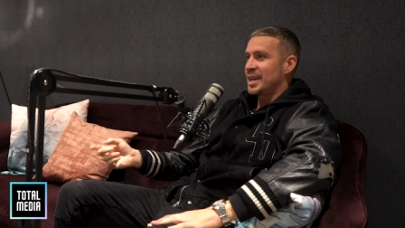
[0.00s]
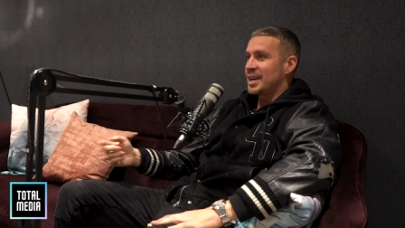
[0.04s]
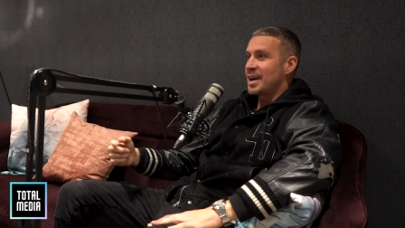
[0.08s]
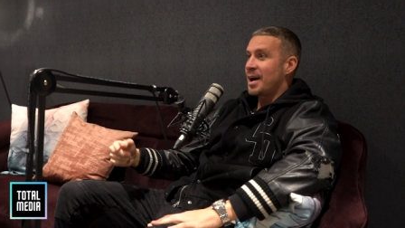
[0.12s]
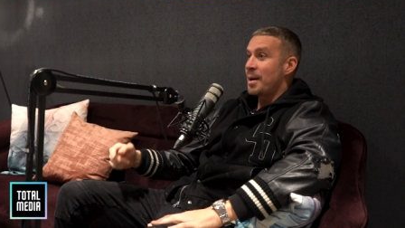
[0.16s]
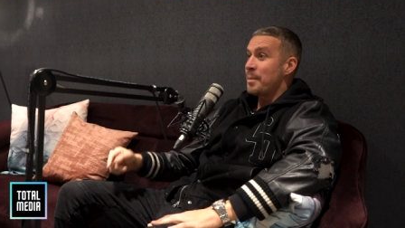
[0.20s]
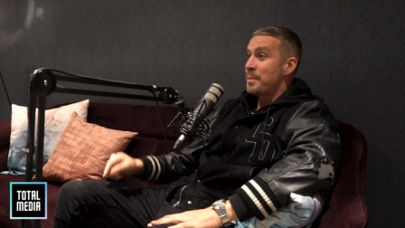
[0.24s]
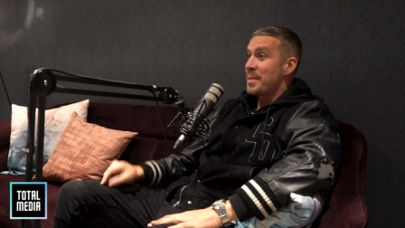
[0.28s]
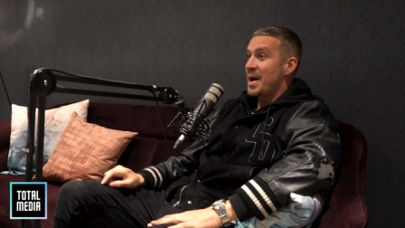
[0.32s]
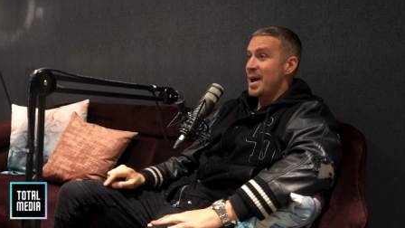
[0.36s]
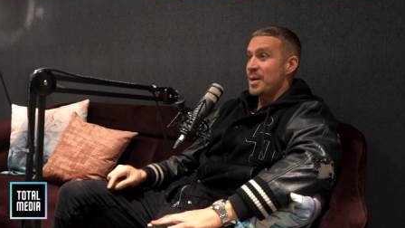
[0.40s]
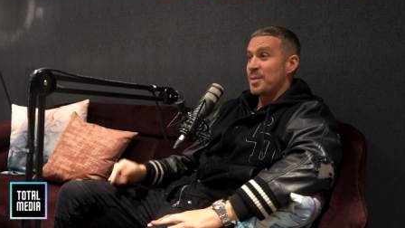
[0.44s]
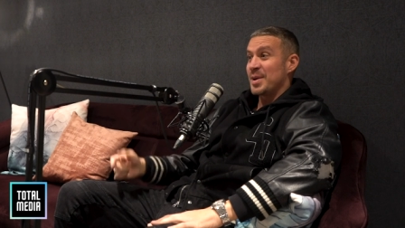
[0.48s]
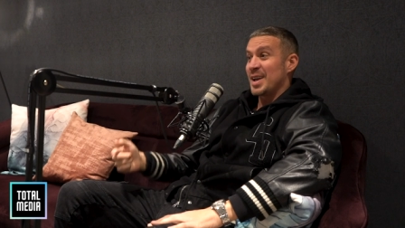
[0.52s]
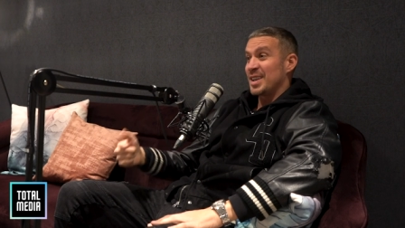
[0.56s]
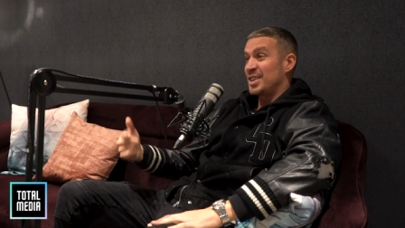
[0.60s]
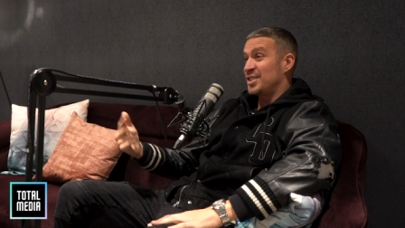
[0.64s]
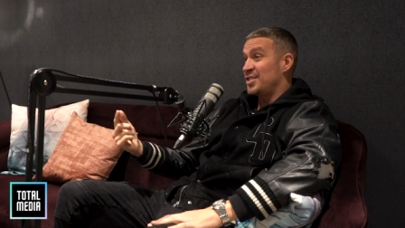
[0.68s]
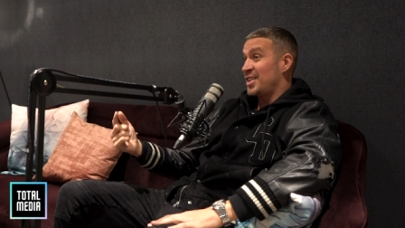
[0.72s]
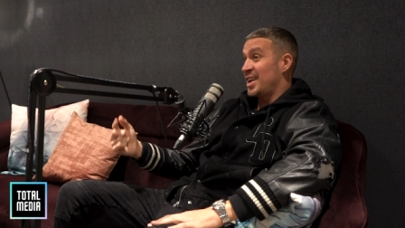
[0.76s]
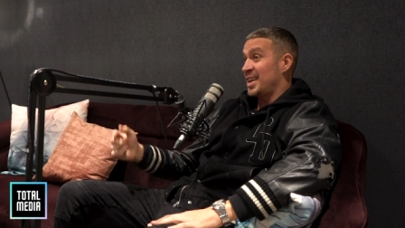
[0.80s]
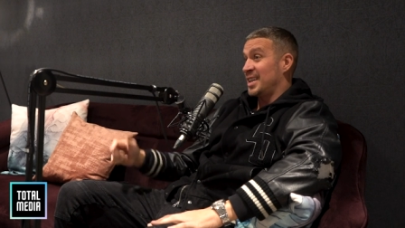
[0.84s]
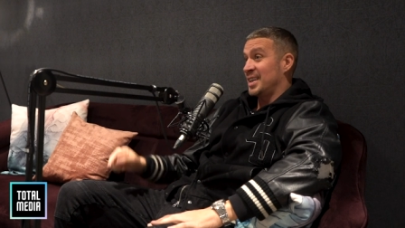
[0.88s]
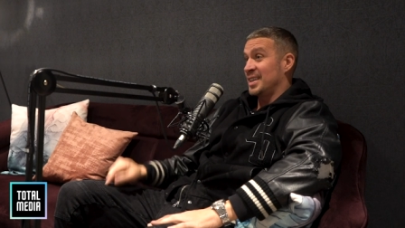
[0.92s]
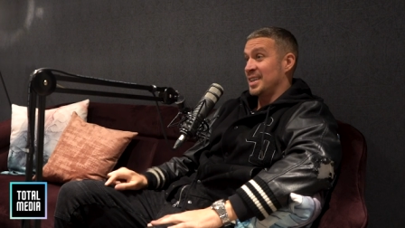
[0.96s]
come back, we had
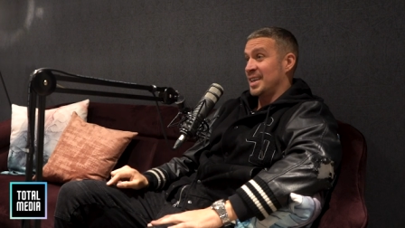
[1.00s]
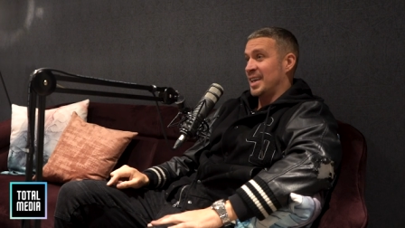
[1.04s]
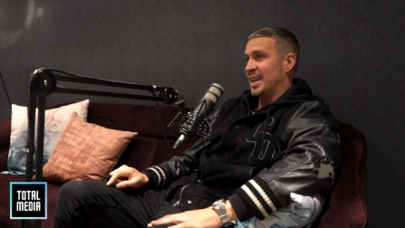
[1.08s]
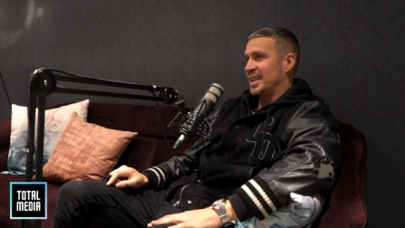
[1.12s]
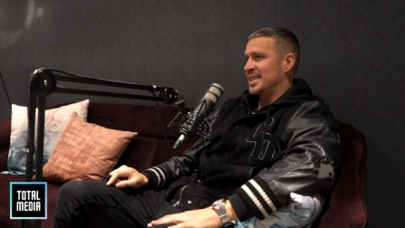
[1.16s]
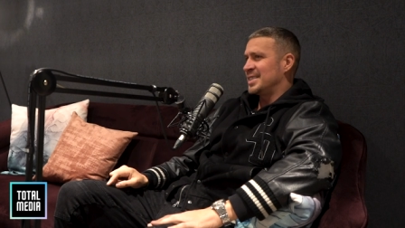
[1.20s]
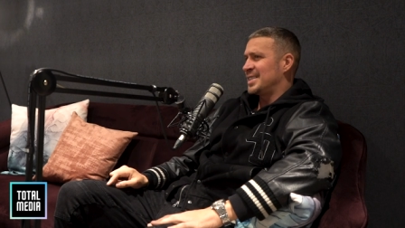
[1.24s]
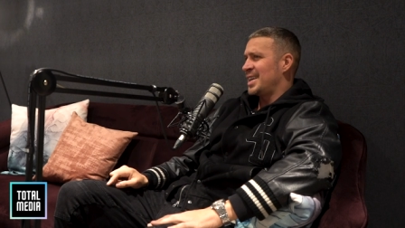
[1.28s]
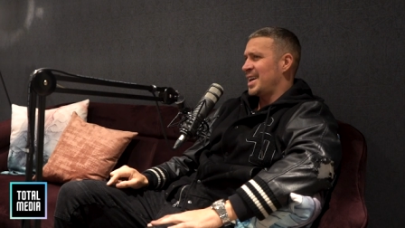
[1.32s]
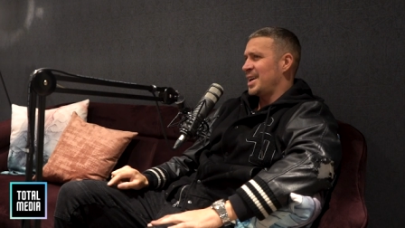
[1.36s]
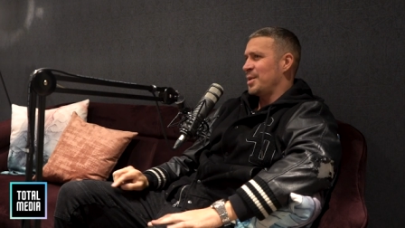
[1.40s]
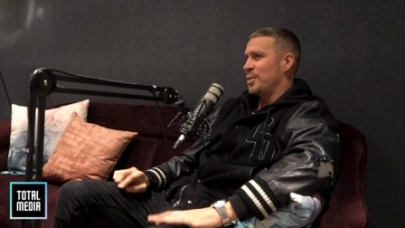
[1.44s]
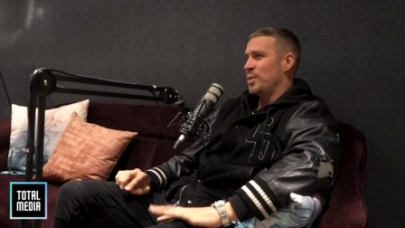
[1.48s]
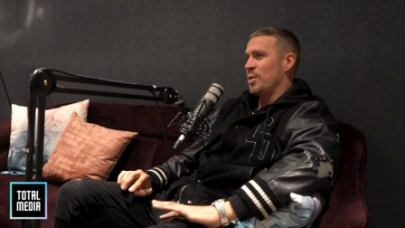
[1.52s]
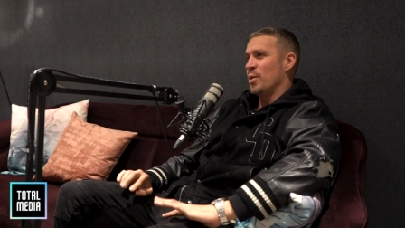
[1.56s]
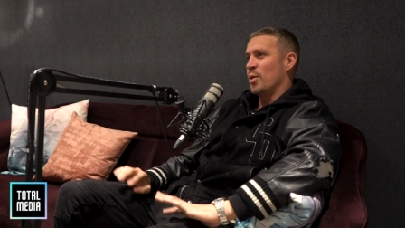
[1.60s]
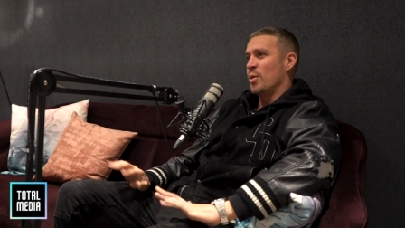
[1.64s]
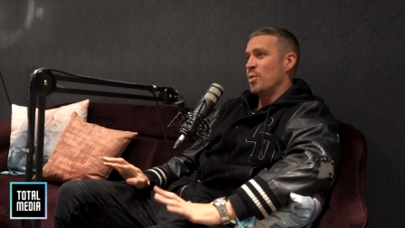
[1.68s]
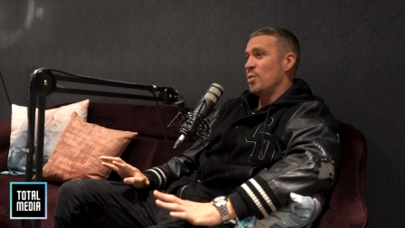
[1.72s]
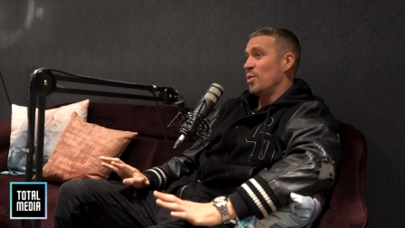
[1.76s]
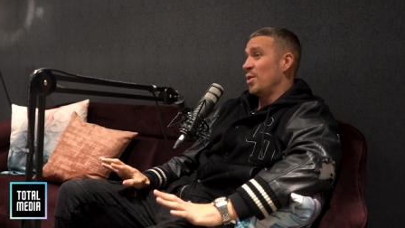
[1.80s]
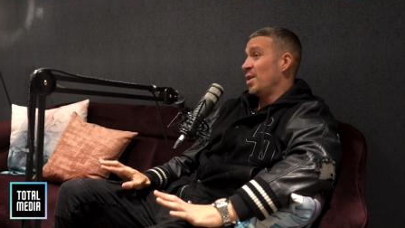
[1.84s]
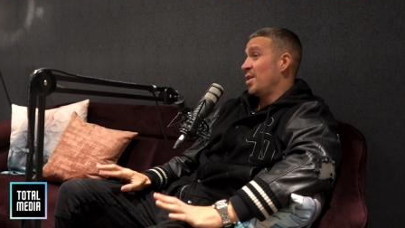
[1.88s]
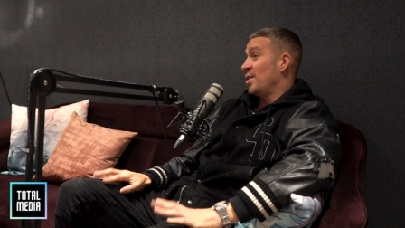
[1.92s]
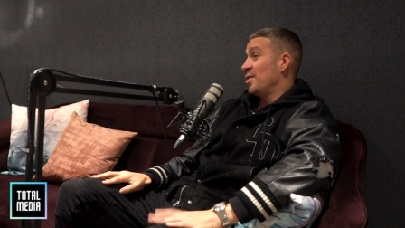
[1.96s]
training the next day, we were
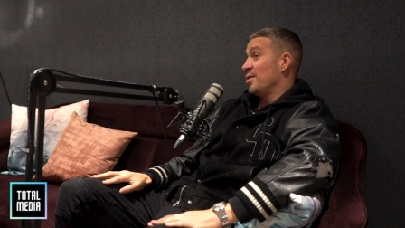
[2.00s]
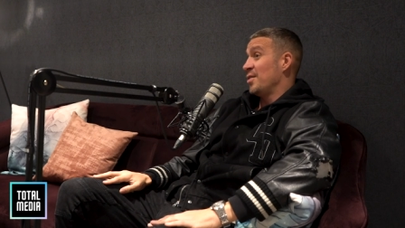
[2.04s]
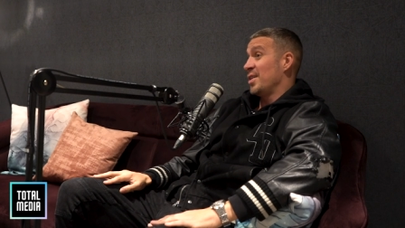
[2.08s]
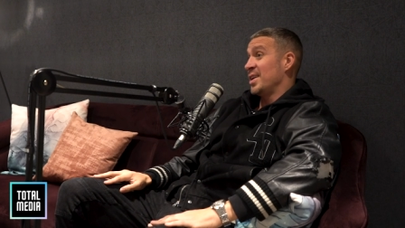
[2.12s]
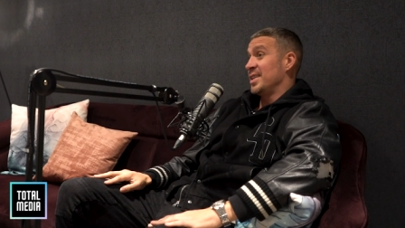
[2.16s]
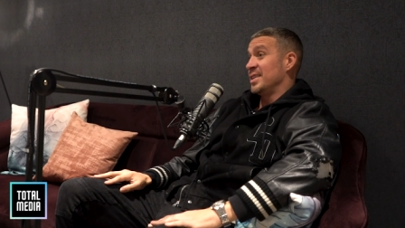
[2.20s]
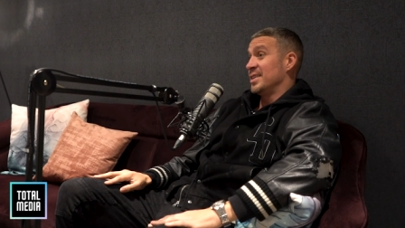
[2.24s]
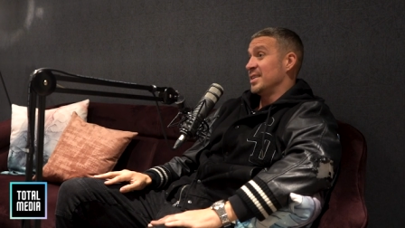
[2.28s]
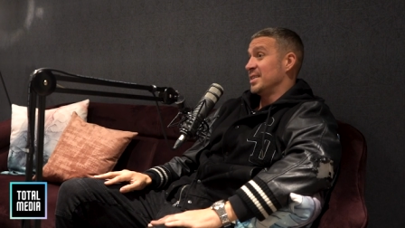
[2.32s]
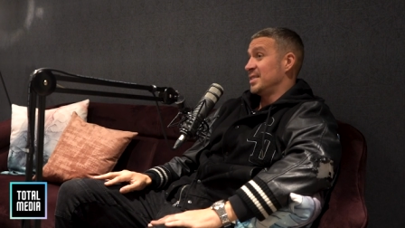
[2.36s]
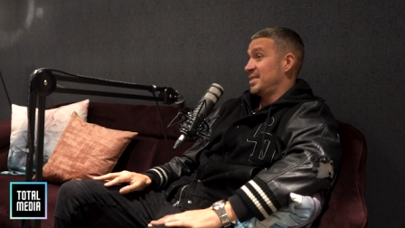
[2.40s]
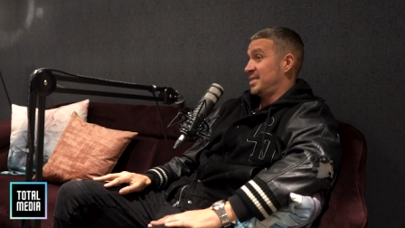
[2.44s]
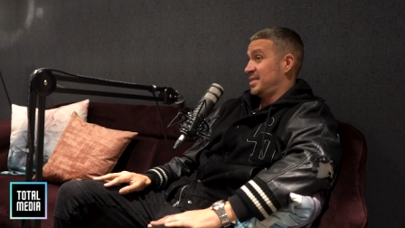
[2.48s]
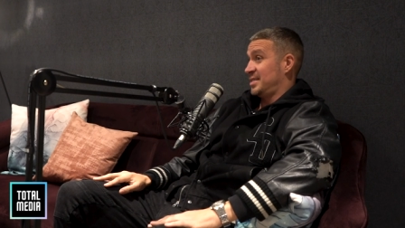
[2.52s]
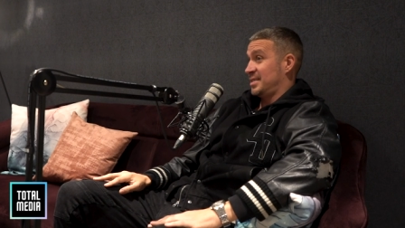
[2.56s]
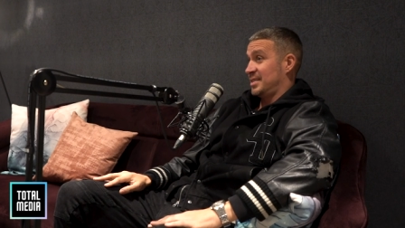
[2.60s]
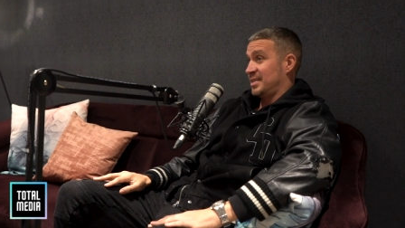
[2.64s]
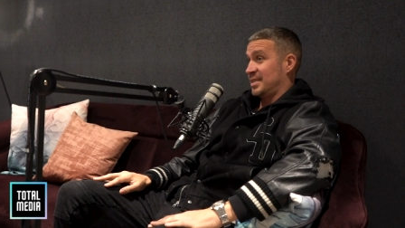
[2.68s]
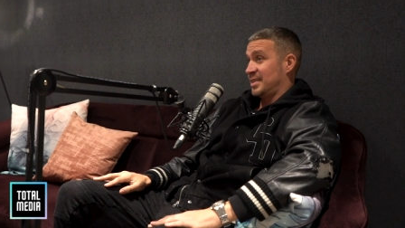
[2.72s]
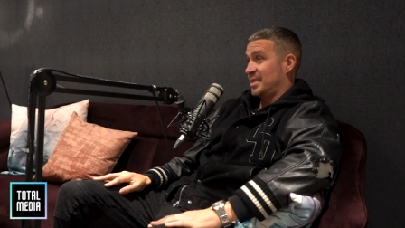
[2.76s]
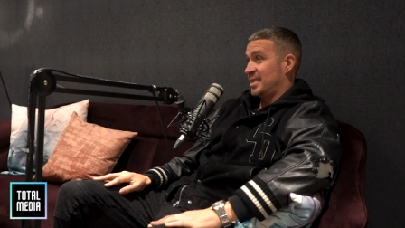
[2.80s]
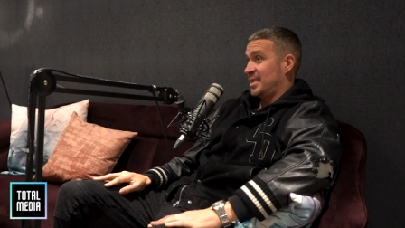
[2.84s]
all horrendous